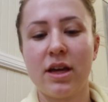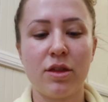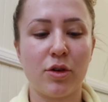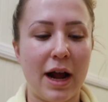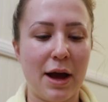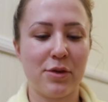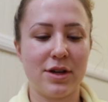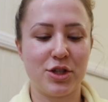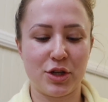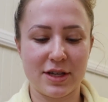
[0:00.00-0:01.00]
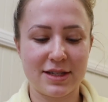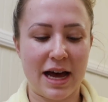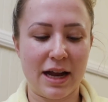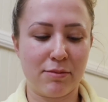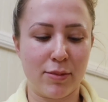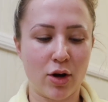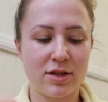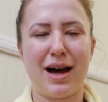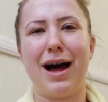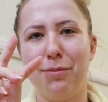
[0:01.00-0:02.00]
thought I would do this
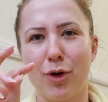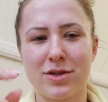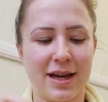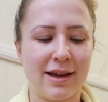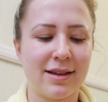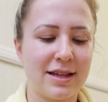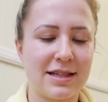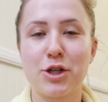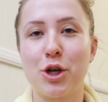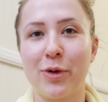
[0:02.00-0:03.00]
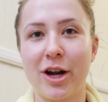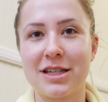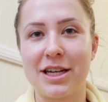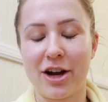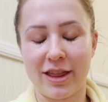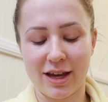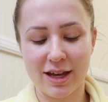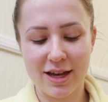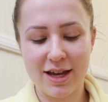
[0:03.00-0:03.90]
unboxing. There's like 2 products in here, I think.